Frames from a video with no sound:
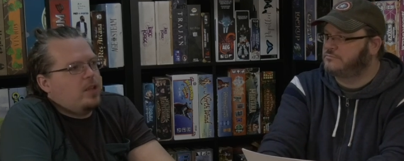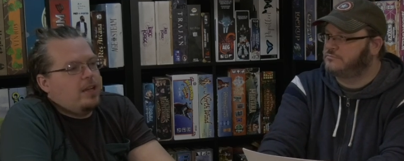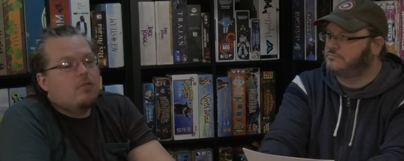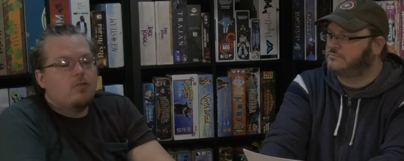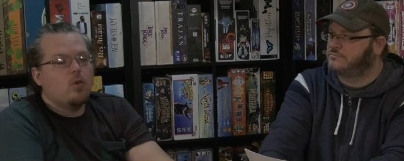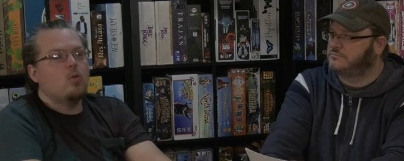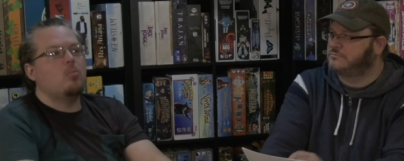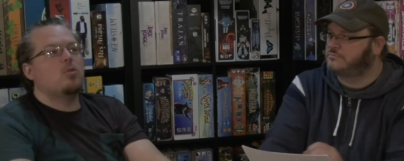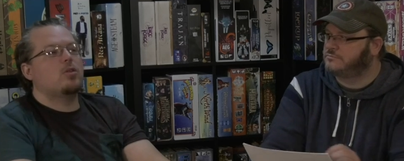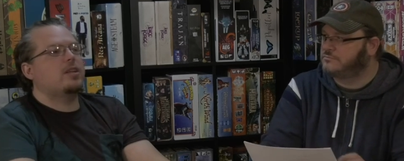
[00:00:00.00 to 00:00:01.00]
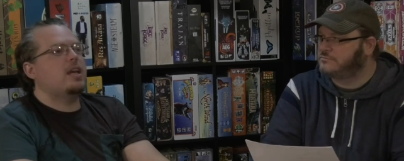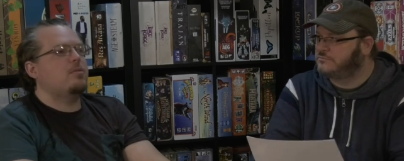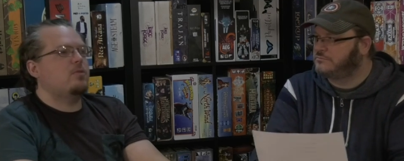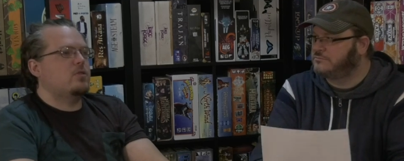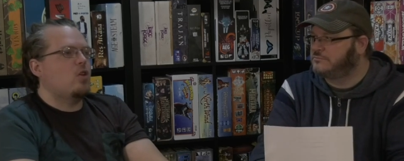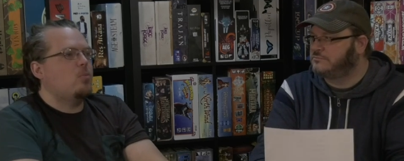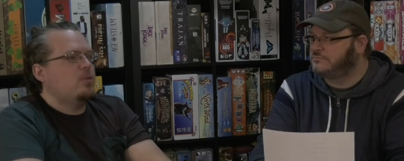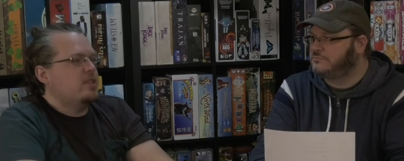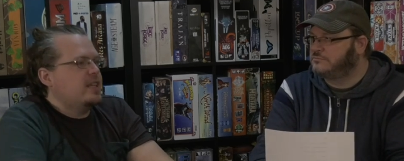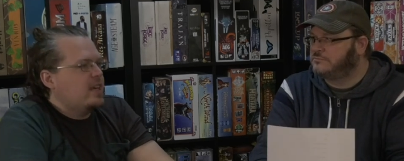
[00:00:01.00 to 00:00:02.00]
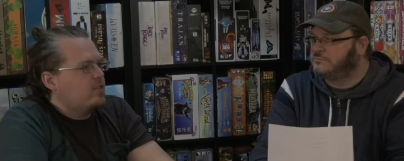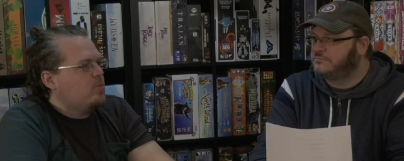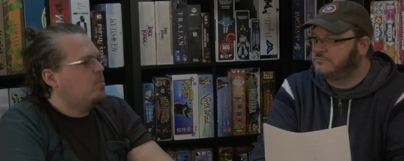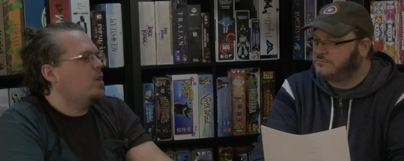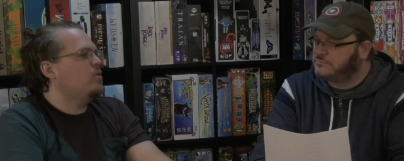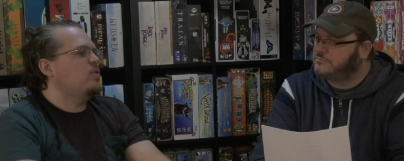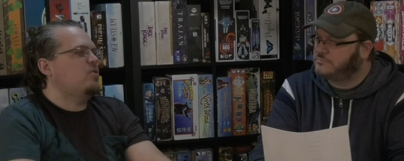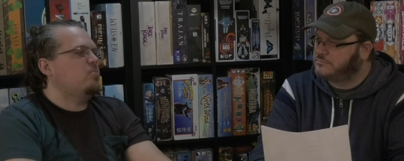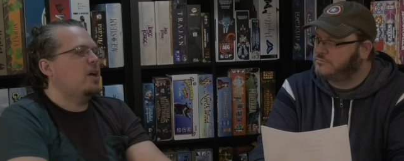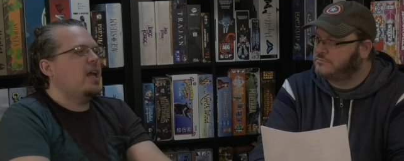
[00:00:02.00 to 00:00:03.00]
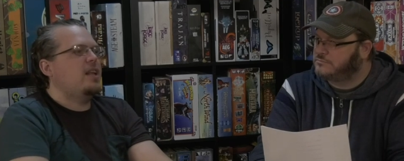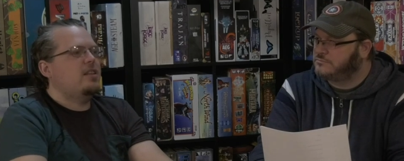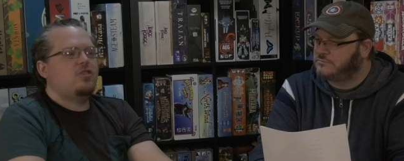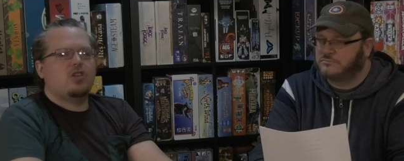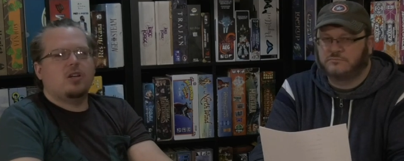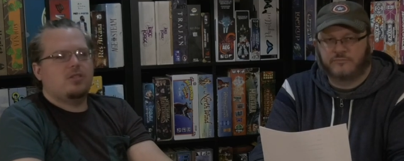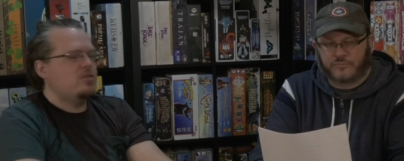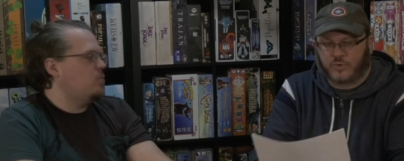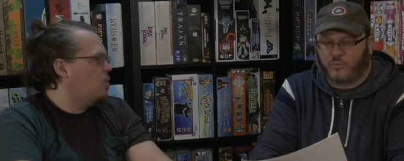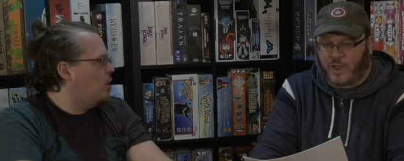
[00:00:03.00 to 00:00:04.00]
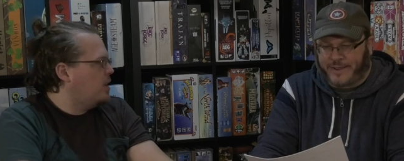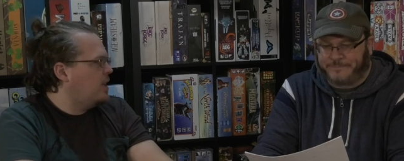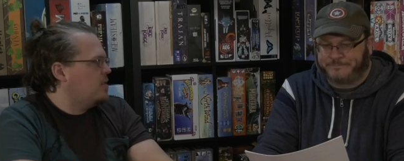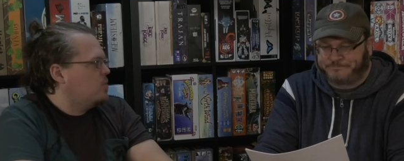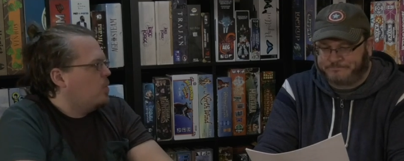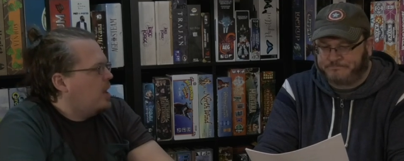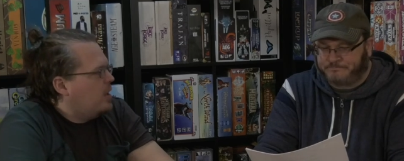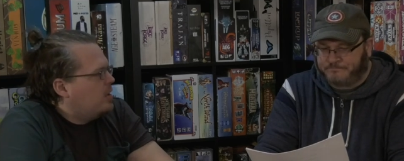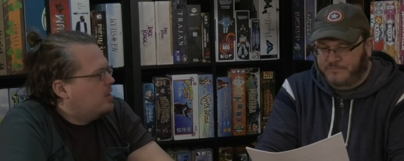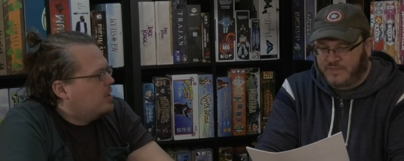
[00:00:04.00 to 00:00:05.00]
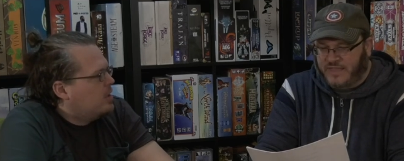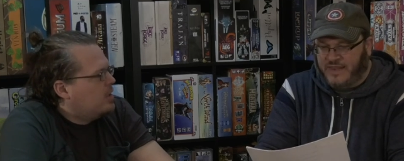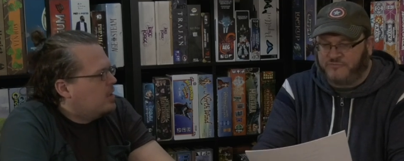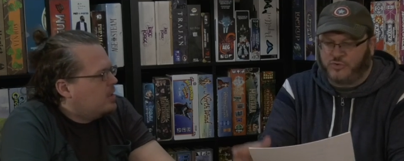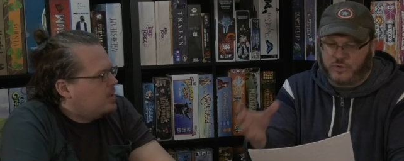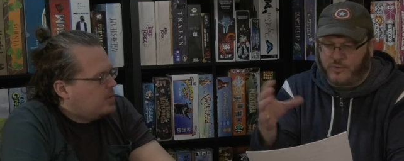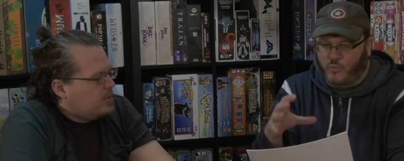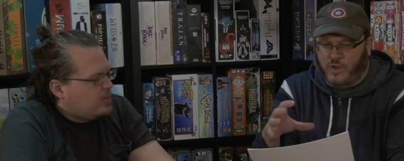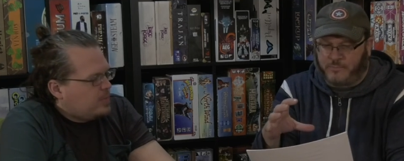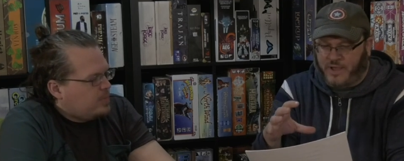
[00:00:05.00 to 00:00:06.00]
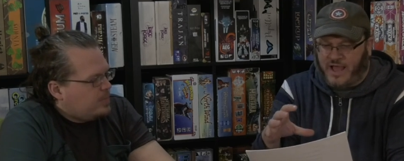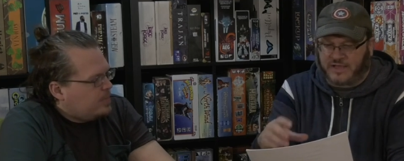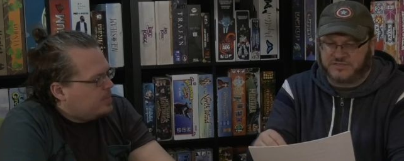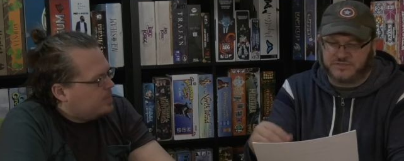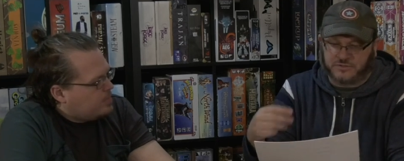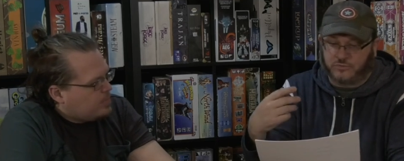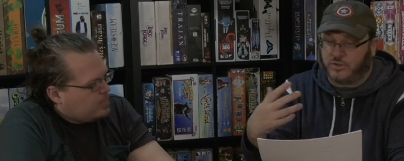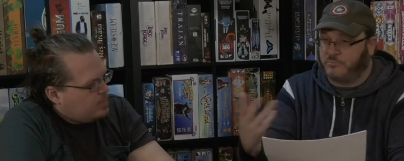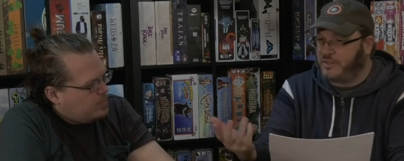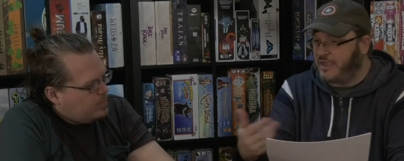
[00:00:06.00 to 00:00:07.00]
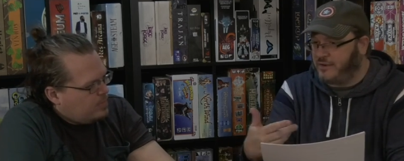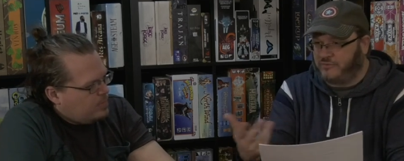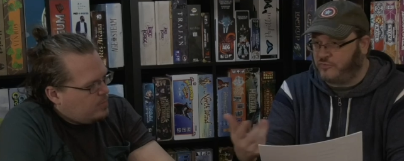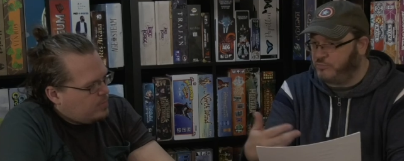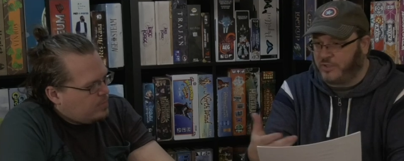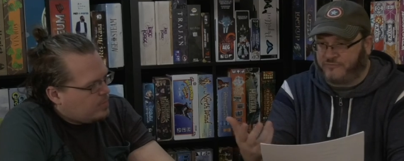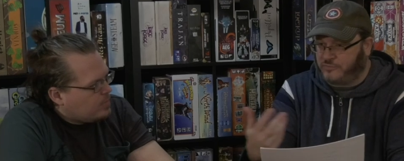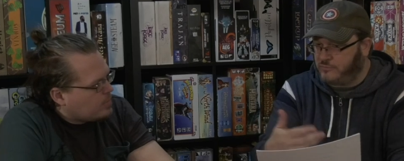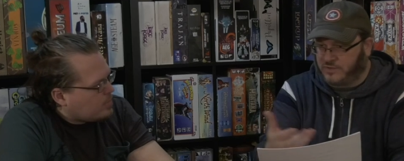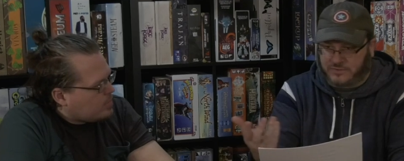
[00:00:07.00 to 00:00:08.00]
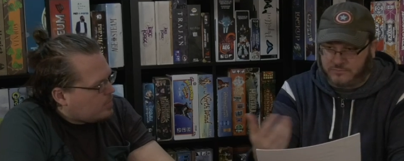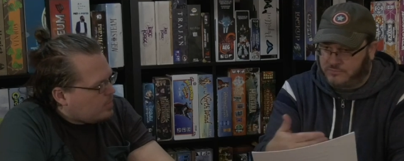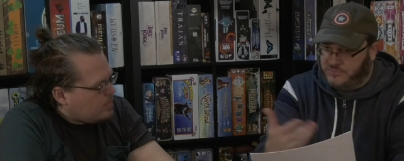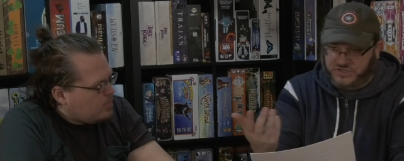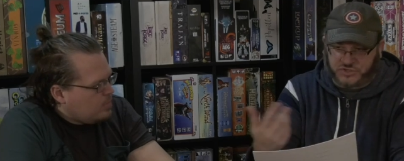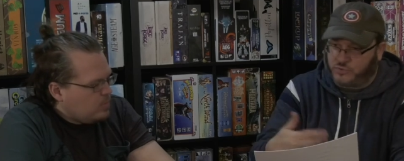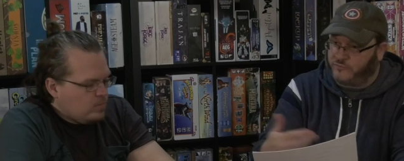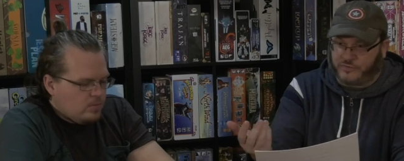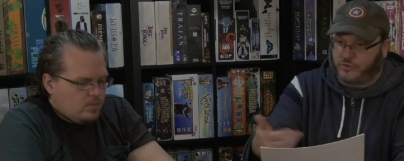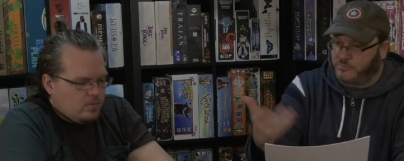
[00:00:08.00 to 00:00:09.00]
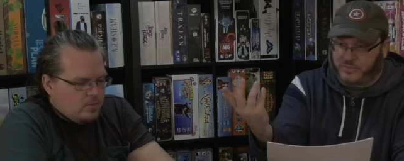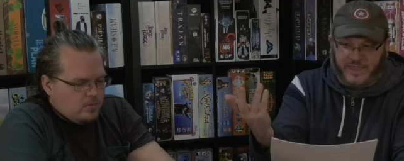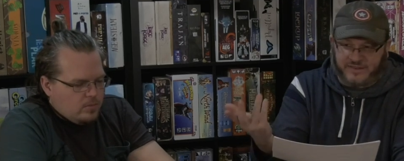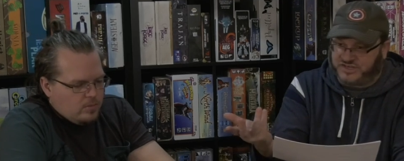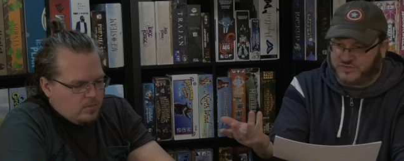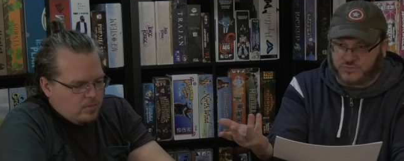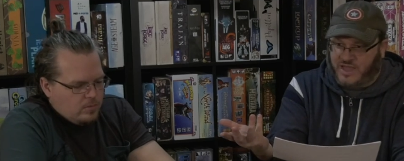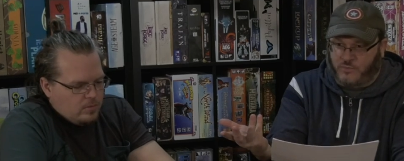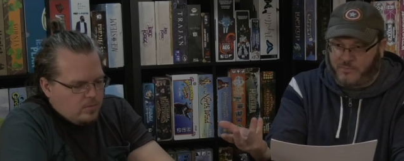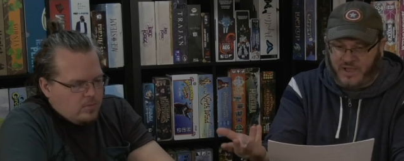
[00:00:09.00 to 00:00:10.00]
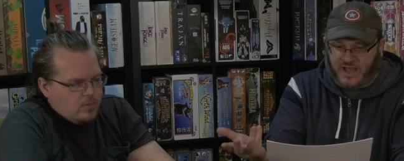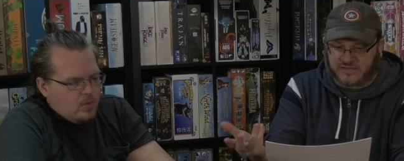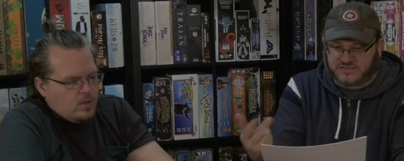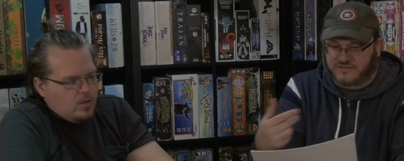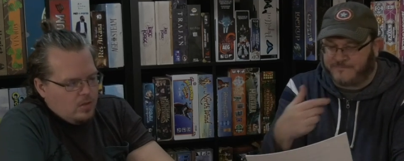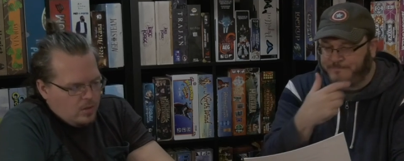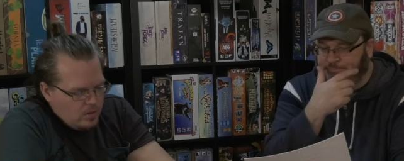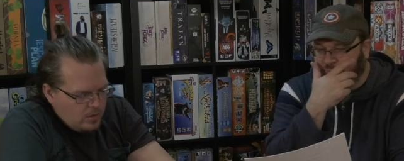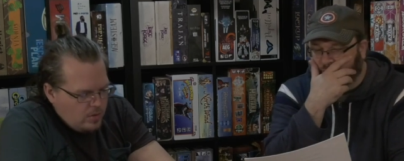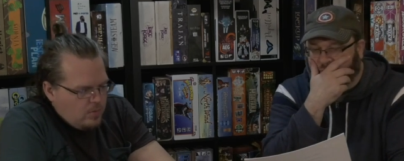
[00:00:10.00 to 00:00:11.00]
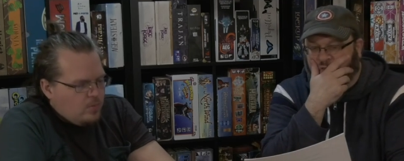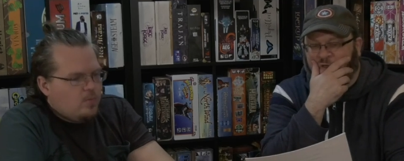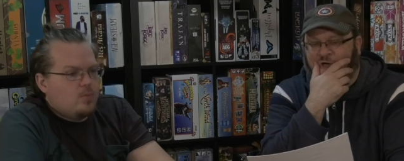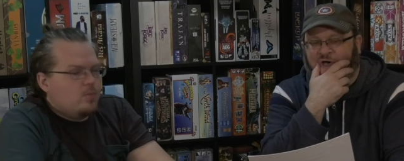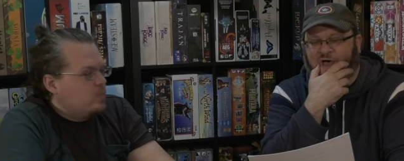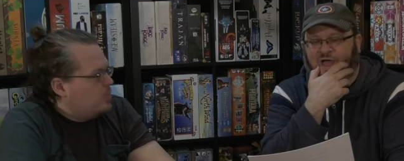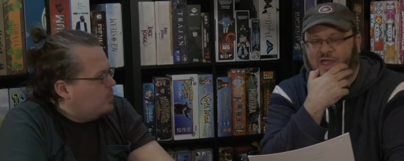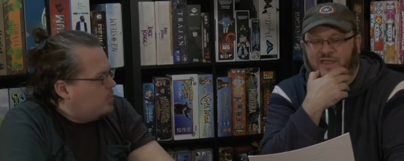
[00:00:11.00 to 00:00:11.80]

Speaker 1: like a full board game if it was all put together, but you can just buy it in the chunks you want right. as well. And if you get one
Speaker 2: box, you can play two. If just two of you, you can play just with that one box. Uh,